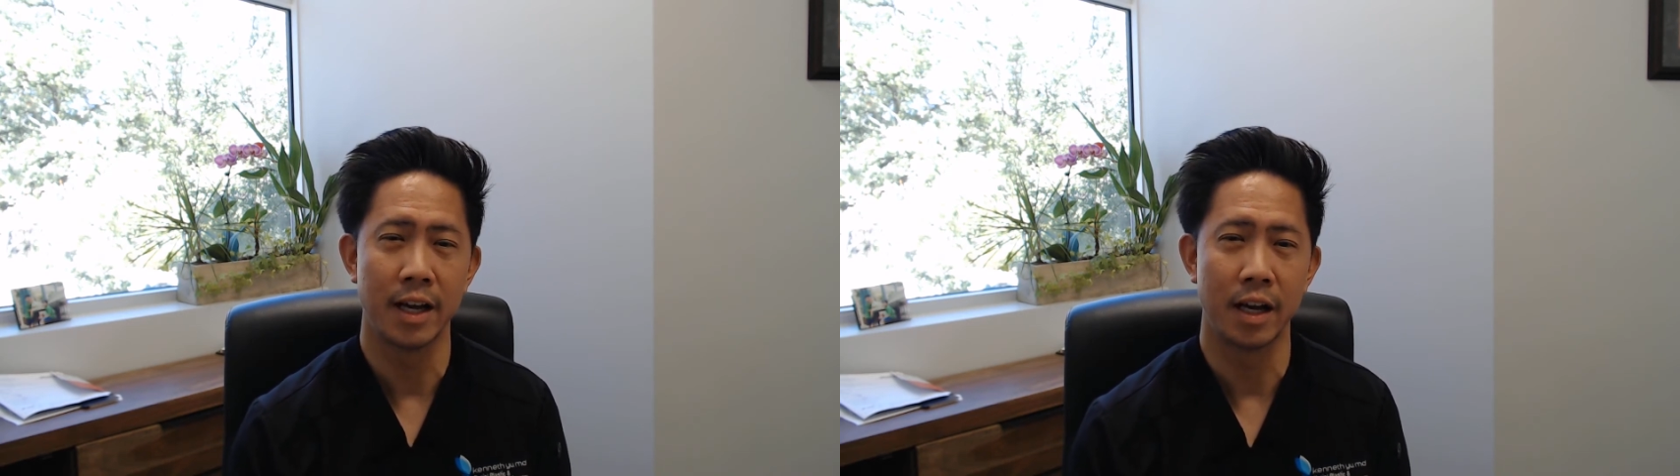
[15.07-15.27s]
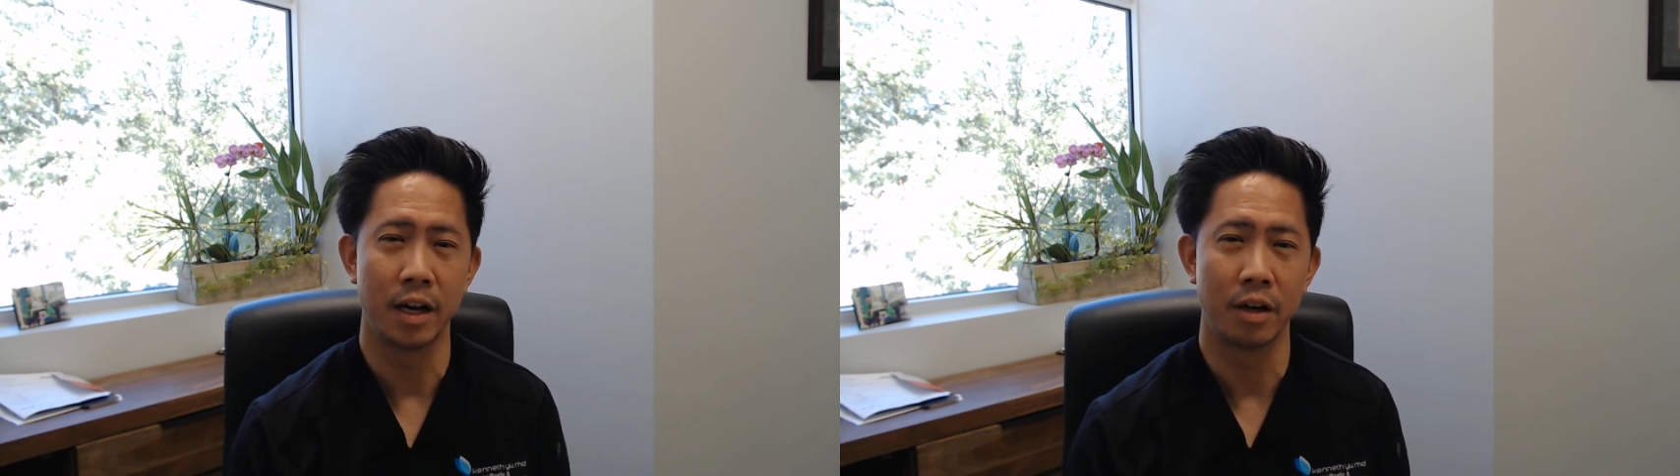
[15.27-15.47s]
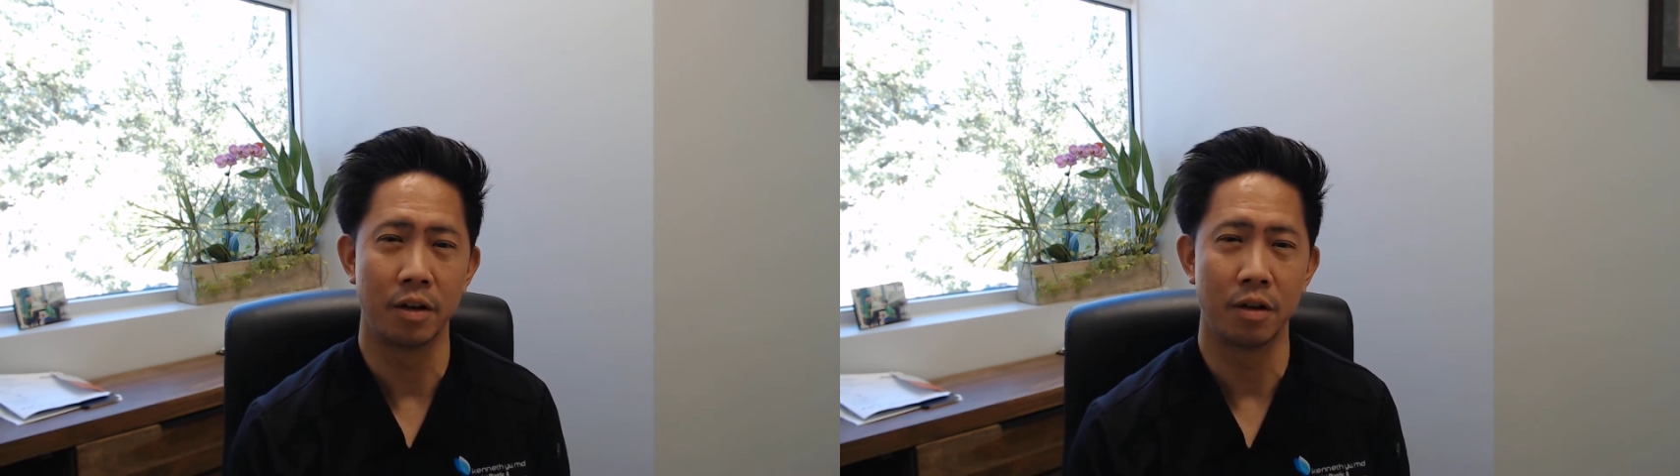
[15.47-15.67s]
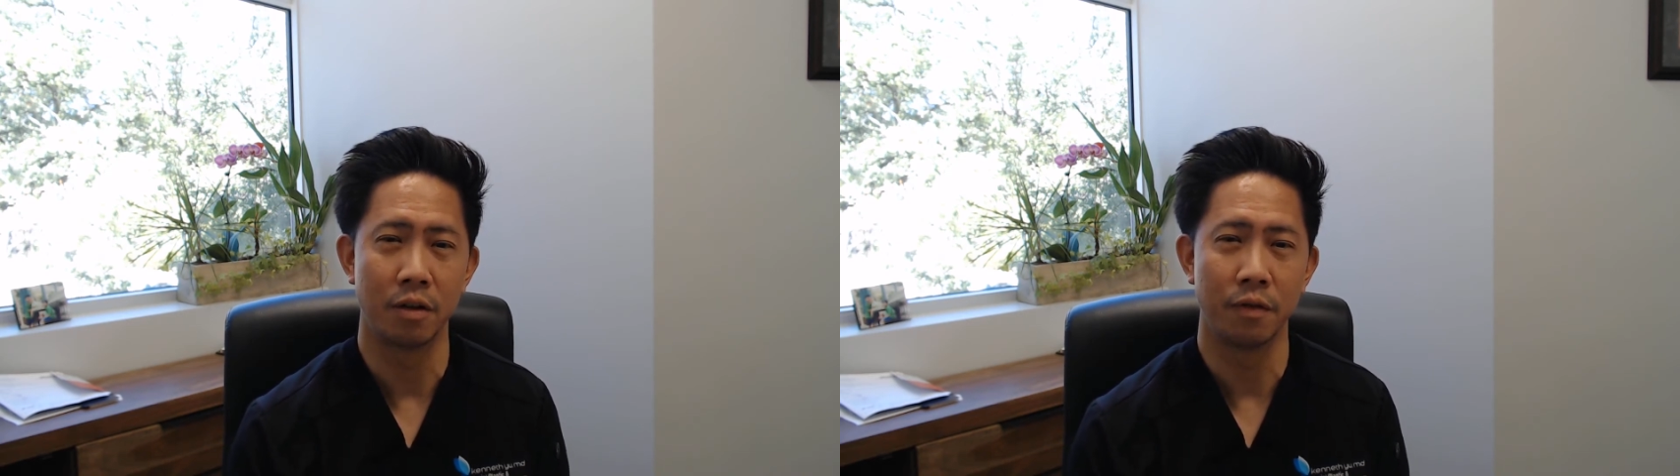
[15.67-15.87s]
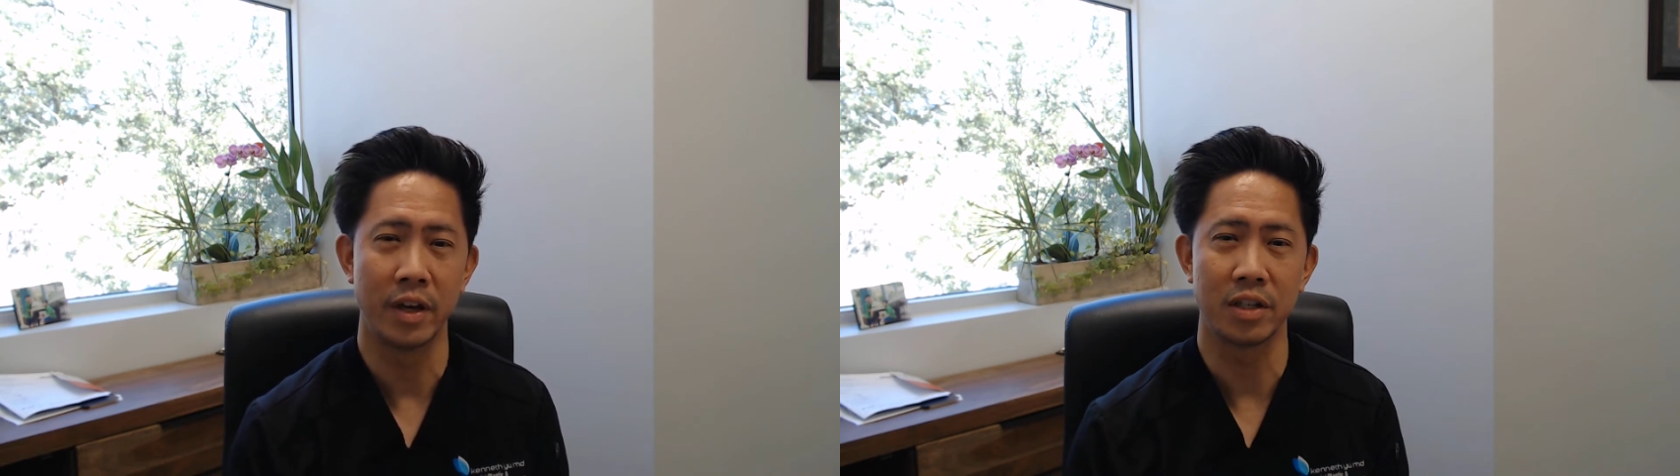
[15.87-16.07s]

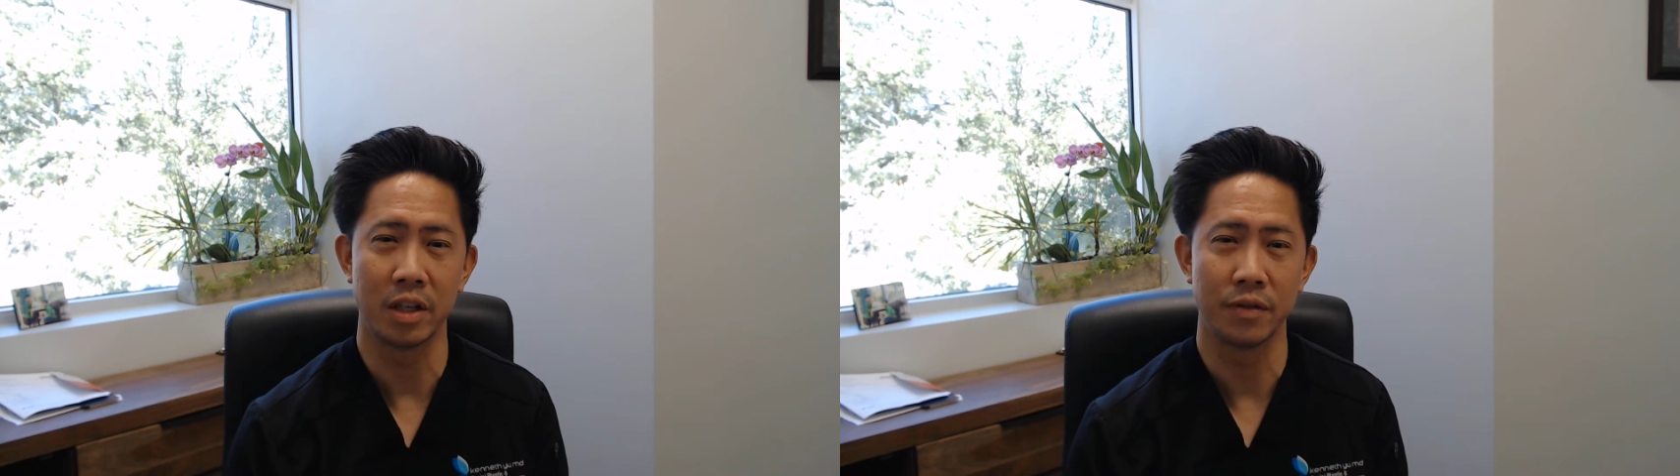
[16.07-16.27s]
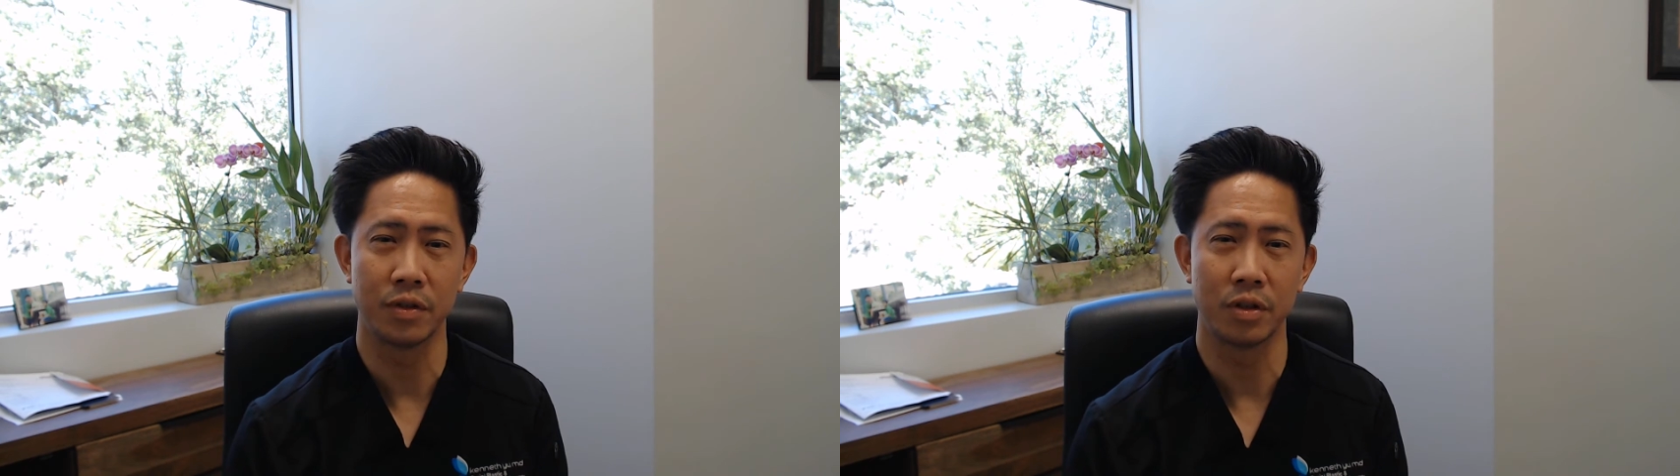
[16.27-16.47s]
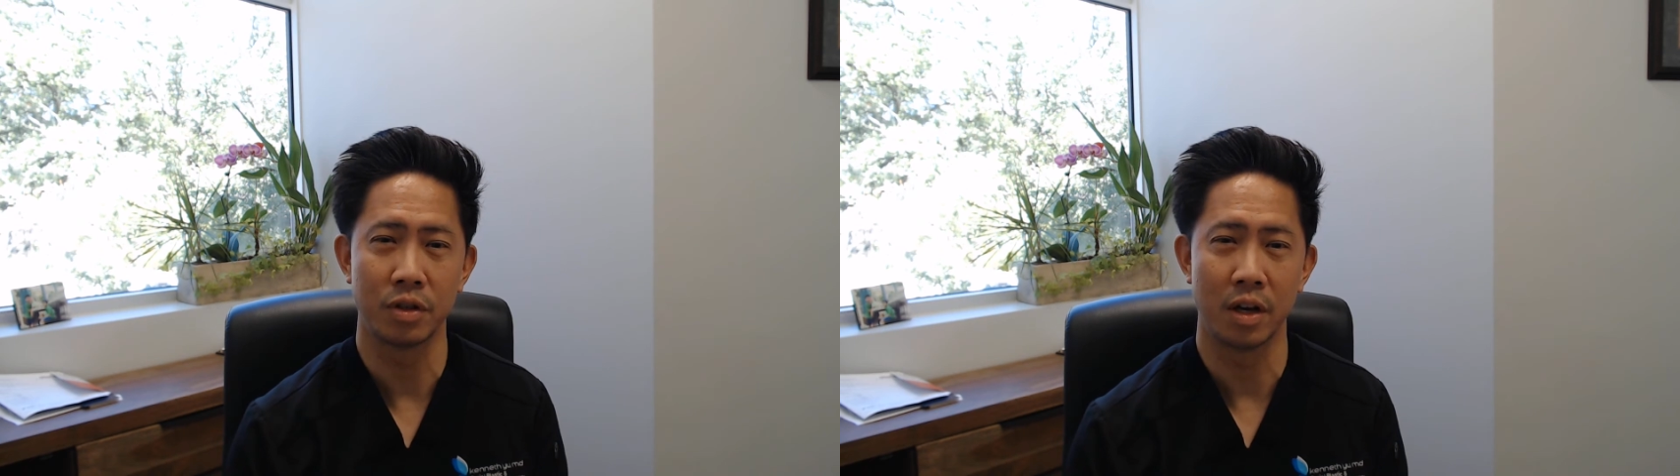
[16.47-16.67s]
Facelifts